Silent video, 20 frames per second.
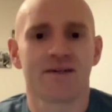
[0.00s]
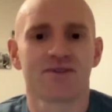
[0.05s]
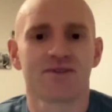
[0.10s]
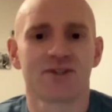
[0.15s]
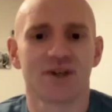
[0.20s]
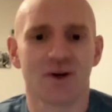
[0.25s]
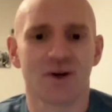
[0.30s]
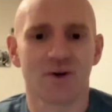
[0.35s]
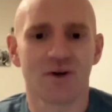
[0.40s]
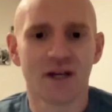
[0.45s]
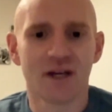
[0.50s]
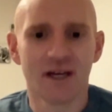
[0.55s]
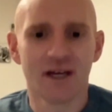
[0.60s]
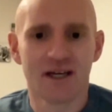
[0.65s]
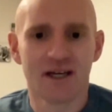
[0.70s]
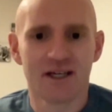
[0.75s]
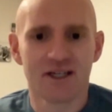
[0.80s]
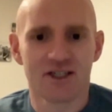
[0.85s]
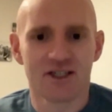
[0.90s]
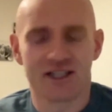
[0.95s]
So
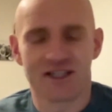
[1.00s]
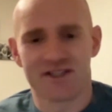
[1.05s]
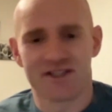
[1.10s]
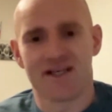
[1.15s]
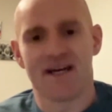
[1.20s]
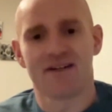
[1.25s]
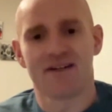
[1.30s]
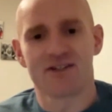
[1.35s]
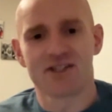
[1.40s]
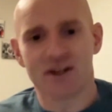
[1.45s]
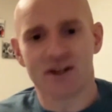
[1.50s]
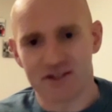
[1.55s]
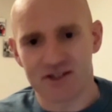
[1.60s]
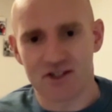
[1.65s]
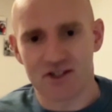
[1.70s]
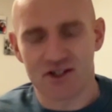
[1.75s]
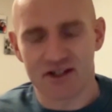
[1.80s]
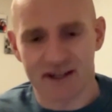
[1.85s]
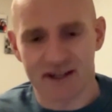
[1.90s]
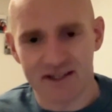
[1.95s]
she's now
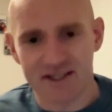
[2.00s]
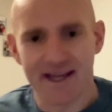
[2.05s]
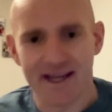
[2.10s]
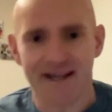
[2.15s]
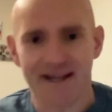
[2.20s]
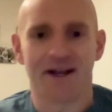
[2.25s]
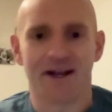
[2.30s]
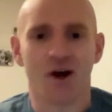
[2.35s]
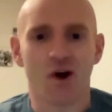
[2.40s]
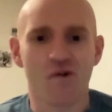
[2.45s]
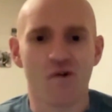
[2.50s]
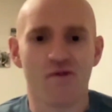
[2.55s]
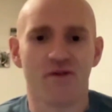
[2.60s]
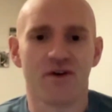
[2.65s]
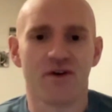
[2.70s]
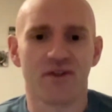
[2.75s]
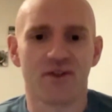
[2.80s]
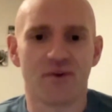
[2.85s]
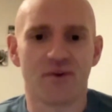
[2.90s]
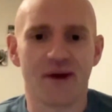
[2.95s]
kind of taking
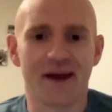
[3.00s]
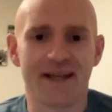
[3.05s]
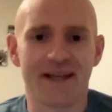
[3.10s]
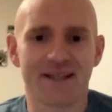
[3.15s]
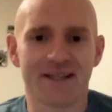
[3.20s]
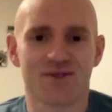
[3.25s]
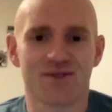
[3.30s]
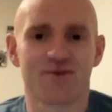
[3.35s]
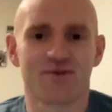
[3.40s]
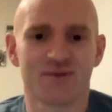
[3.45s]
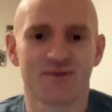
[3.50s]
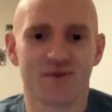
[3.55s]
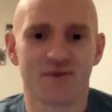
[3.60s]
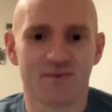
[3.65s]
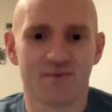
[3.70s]
over the reins of